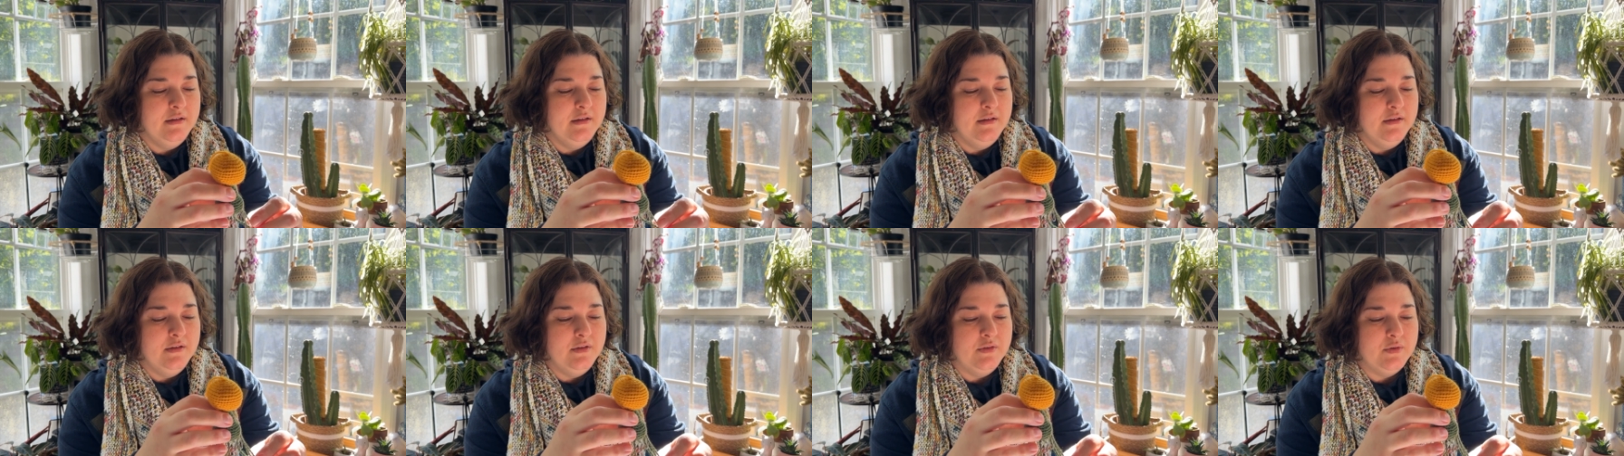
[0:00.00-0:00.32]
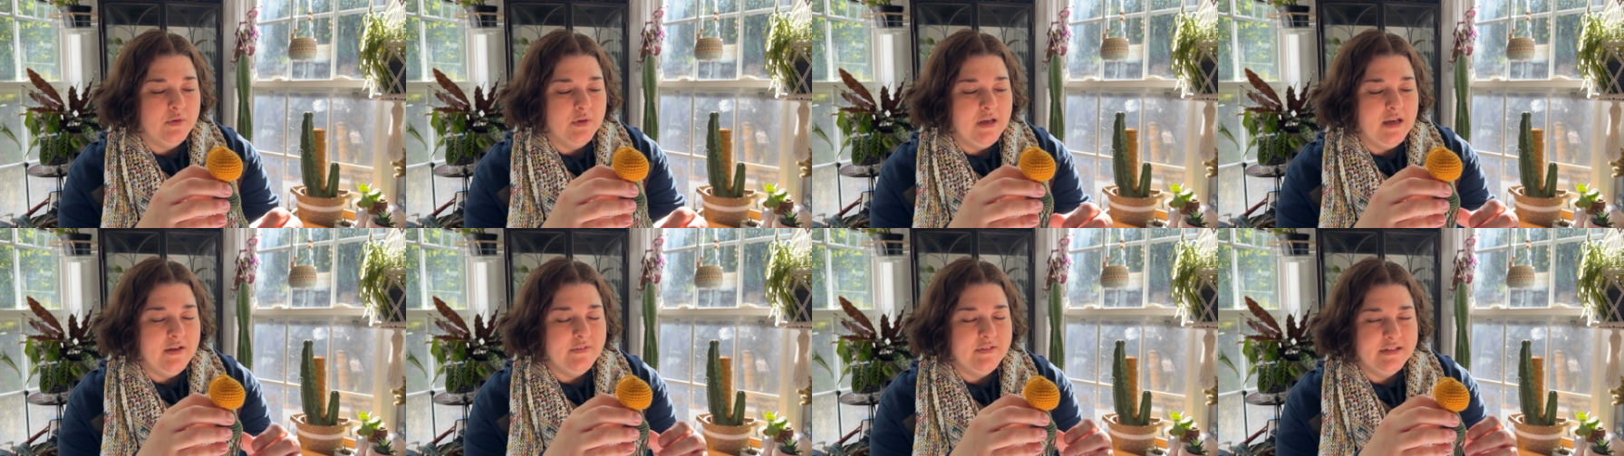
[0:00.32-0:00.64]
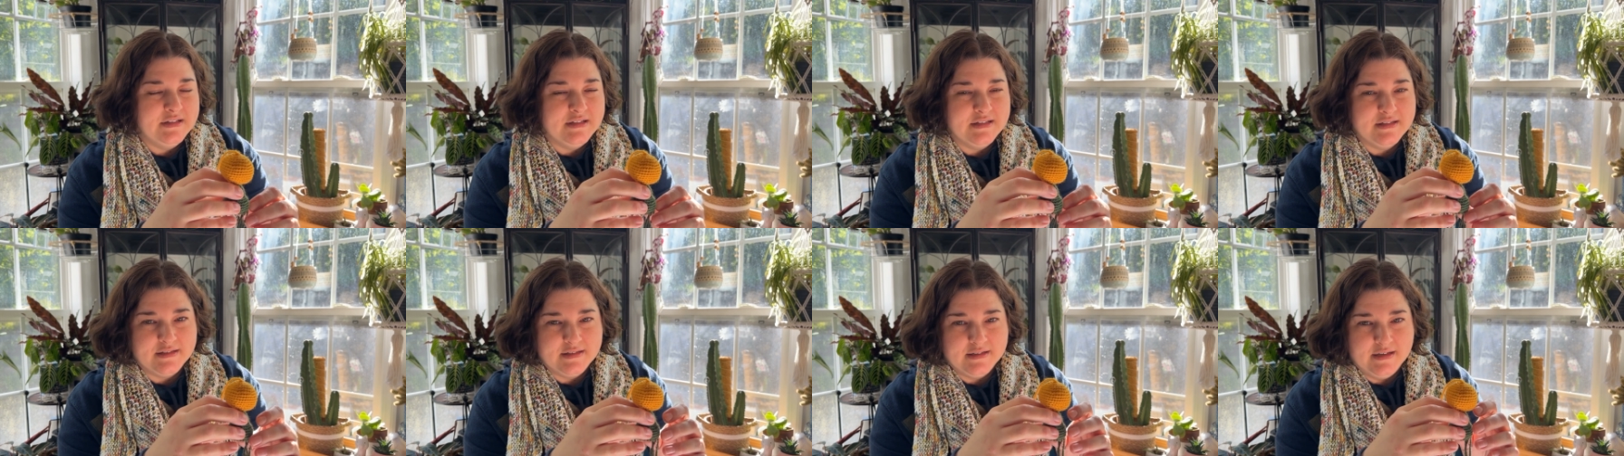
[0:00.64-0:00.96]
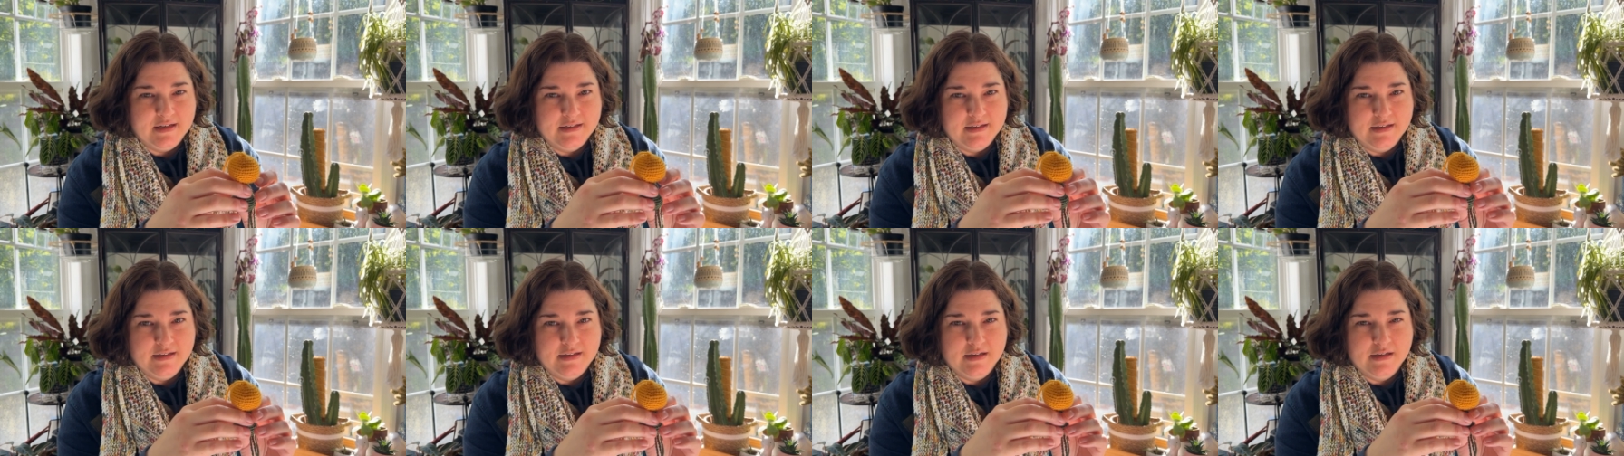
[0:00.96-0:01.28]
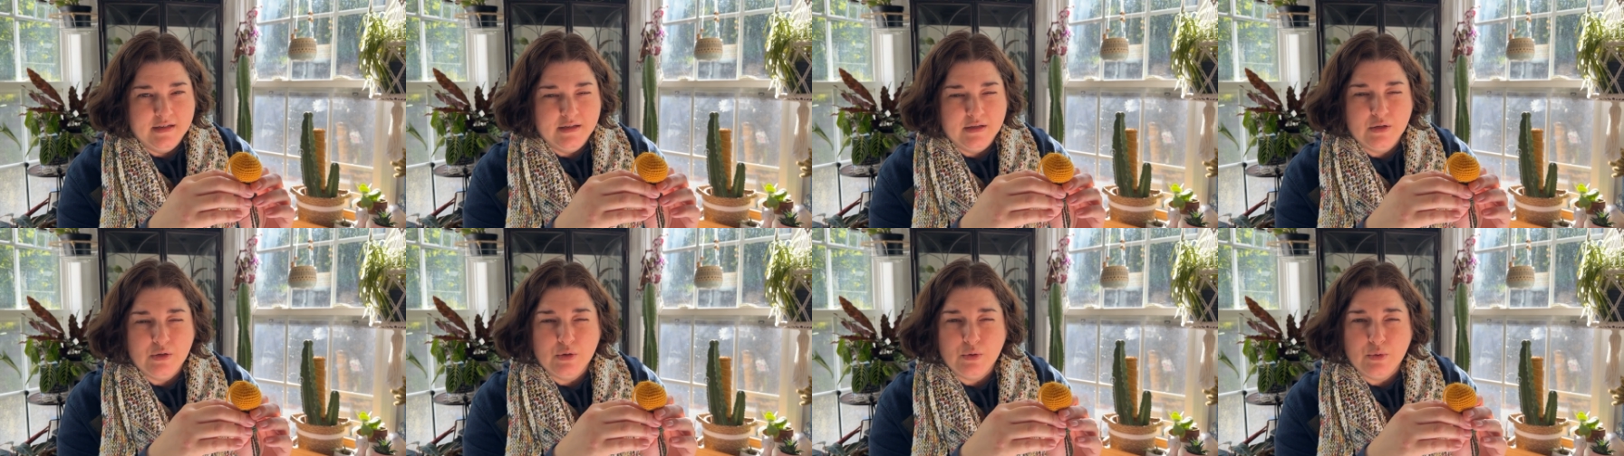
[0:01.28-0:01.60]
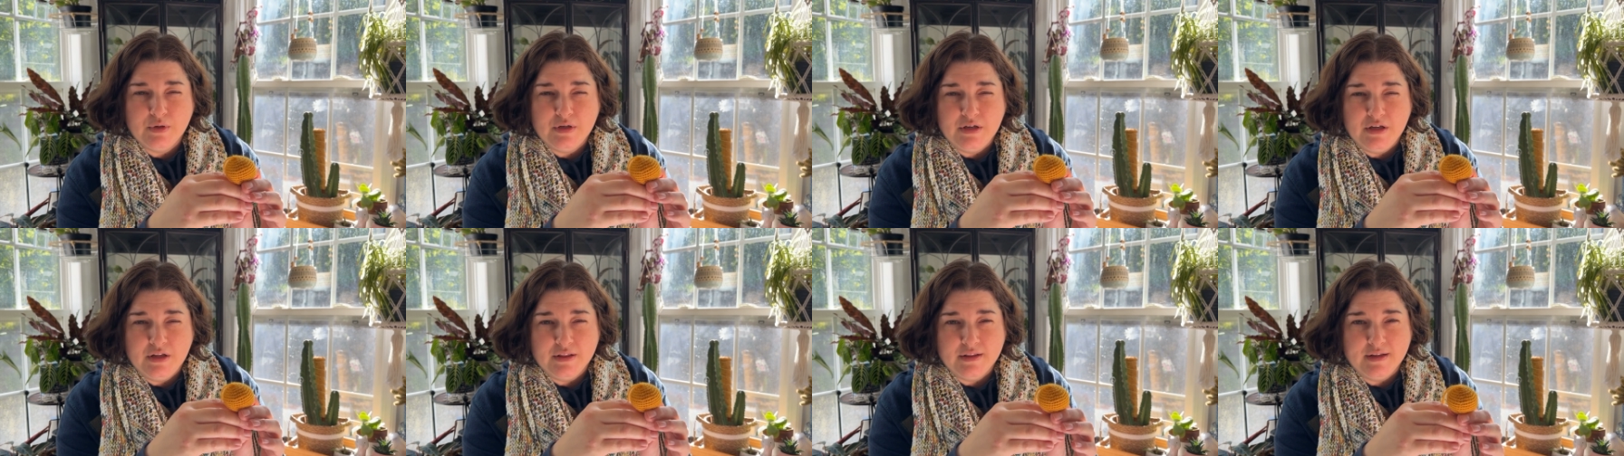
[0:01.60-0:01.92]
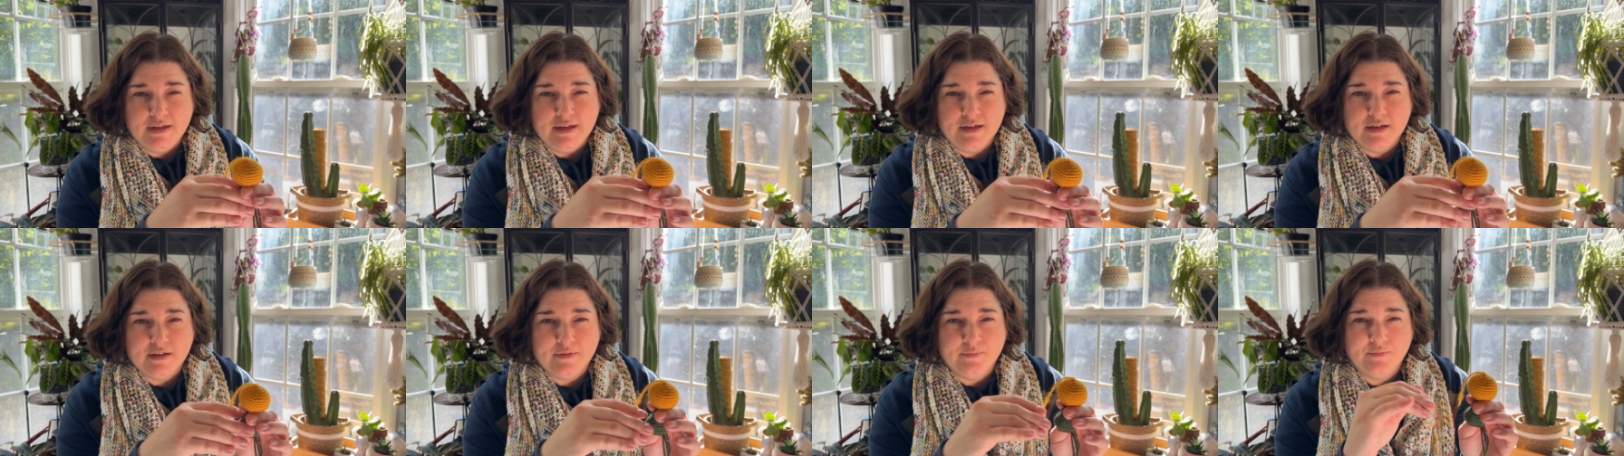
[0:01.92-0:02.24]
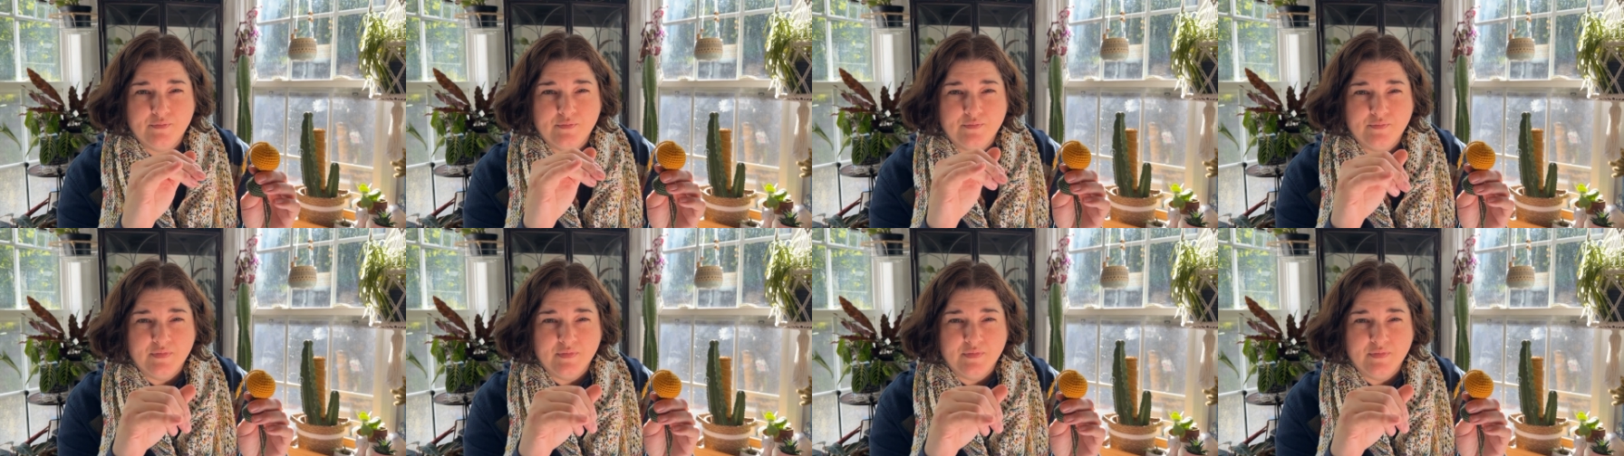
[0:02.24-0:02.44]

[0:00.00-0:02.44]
So I haven't decided. What do you think?